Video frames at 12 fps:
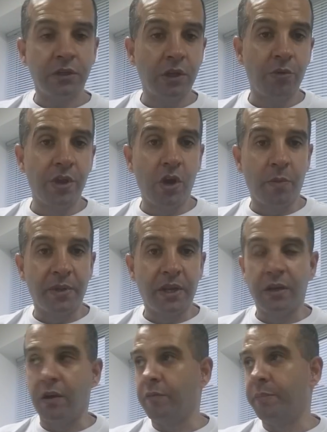the
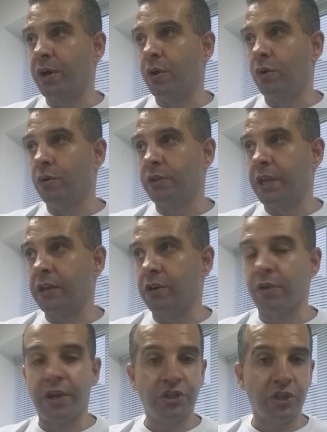reopening of HOHOL, the
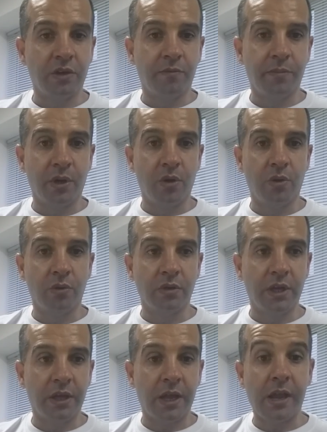integration of HOHOL
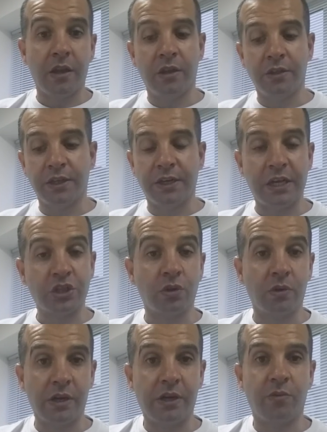
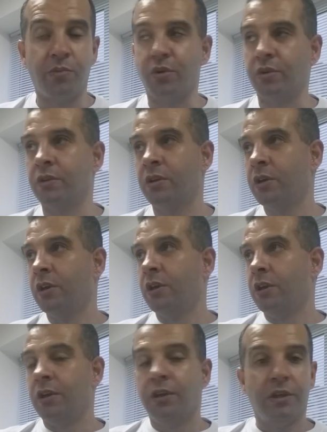International Airport.
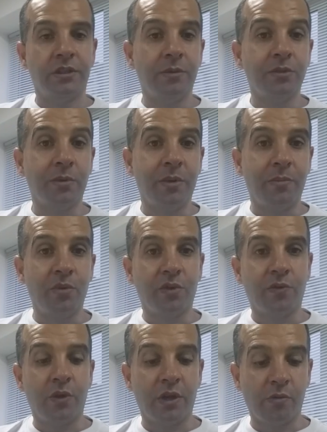It seems to be a
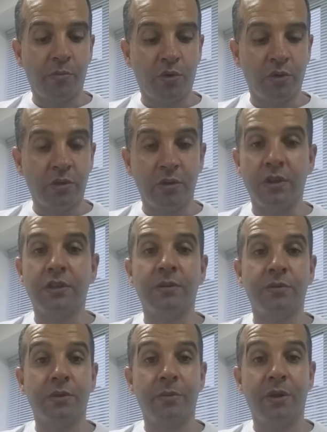beautiful airport. It
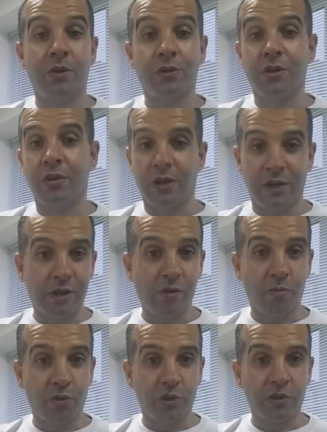seems to be also an
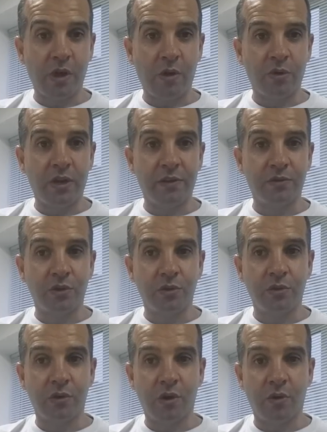airport I would love
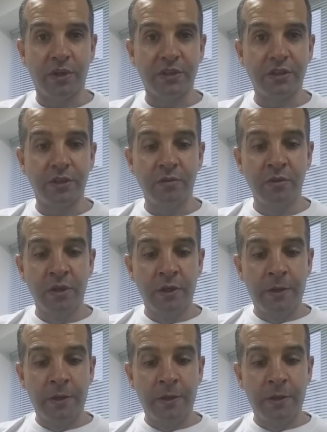to go into.